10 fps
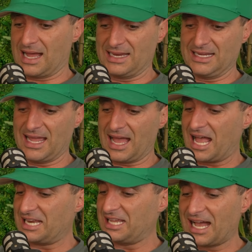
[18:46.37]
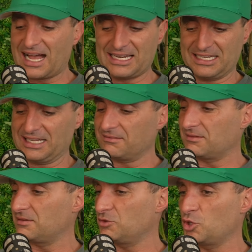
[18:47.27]
I need it high DR, I need it
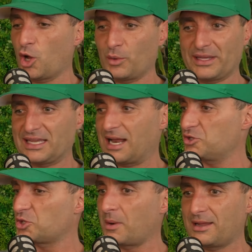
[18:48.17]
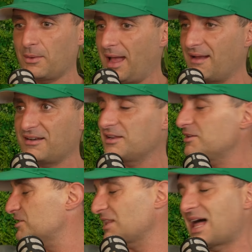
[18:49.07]
not linking out to anywhere, and it's
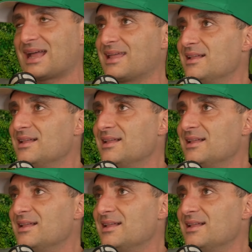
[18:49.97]
just like